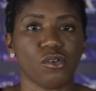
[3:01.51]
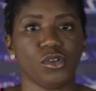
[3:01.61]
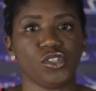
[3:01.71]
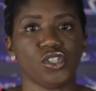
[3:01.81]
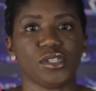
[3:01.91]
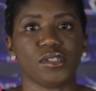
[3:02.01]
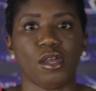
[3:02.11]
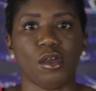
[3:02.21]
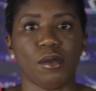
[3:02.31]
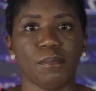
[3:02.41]
on was just
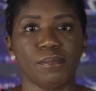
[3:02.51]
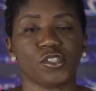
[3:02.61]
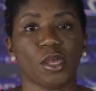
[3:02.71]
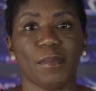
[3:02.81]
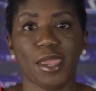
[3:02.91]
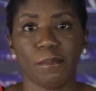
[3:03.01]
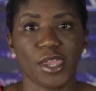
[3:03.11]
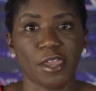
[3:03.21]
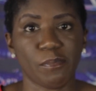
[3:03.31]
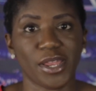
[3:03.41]
some
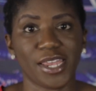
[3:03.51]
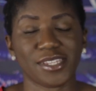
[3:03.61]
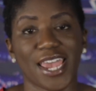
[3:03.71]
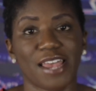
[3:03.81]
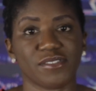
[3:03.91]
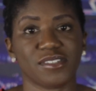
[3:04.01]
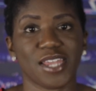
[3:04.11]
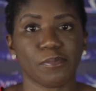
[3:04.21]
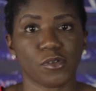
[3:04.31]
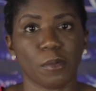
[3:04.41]
NBA players that have
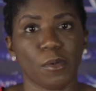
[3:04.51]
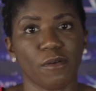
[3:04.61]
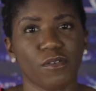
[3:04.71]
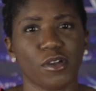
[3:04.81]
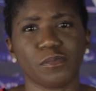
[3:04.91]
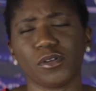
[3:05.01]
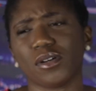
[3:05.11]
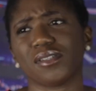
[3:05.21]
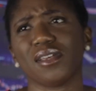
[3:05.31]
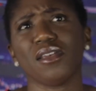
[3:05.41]
stepped up, of course,
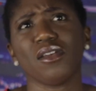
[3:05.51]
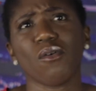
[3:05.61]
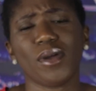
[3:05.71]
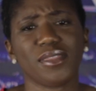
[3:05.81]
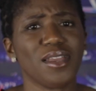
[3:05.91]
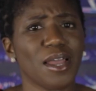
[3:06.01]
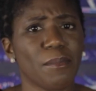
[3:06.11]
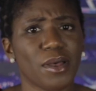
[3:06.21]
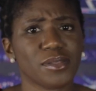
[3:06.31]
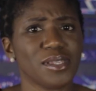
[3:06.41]
because when you think
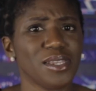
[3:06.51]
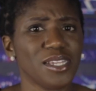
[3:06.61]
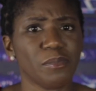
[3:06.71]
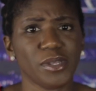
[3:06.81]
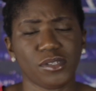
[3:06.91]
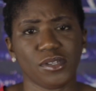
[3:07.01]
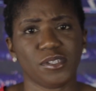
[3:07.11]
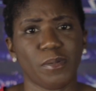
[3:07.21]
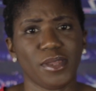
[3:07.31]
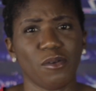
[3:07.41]
about the league being
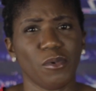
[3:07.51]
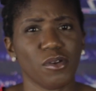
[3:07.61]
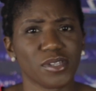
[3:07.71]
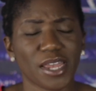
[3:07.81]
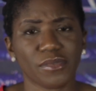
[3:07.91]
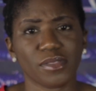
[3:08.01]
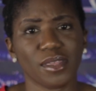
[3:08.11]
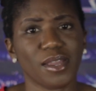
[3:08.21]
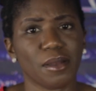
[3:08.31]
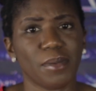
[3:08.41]
suspended, we also have to
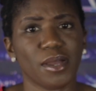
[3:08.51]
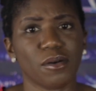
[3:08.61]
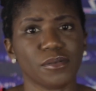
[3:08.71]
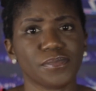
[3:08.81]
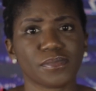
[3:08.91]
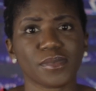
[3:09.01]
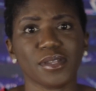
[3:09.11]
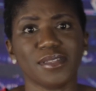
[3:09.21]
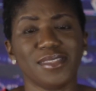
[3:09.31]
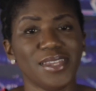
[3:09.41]
think about
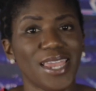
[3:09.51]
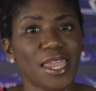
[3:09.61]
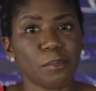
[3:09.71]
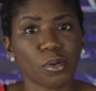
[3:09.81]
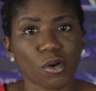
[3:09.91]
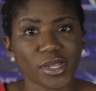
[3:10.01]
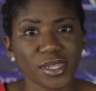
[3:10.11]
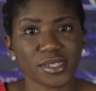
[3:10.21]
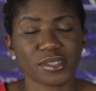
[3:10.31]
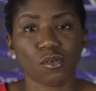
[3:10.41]
the
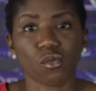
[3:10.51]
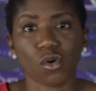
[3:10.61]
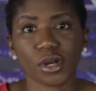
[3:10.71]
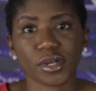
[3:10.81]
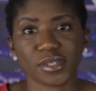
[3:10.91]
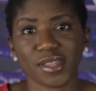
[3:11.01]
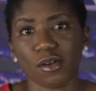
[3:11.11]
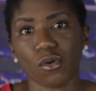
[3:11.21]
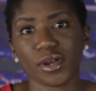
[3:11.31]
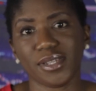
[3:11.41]
employees, the workers
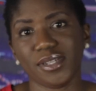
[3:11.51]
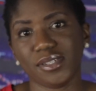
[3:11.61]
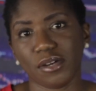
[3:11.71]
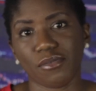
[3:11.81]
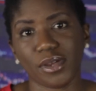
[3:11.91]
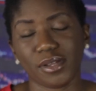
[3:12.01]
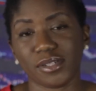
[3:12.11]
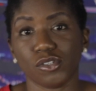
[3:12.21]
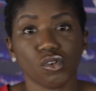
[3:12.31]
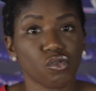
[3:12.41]
that work in these
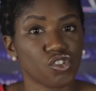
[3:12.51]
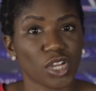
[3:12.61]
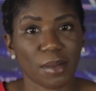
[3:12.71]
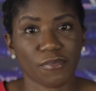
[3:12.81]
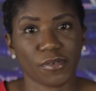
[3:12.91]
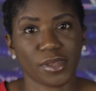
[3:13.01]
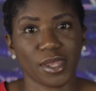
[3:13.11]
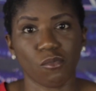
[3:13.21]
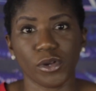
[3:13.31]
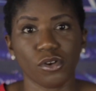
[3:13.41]
arenas. No job for
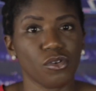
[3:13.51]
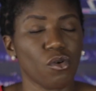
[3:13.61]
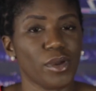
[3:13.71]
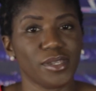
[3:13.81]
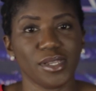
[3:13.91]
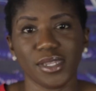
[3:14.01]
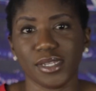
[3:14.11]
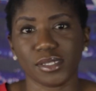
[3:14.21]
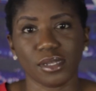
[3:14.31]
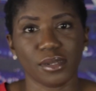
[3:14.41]
them. We don't know when the
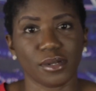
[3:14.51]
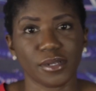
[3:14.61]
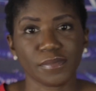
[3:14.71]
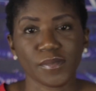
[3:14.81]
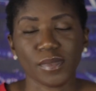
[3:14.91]
league is gonna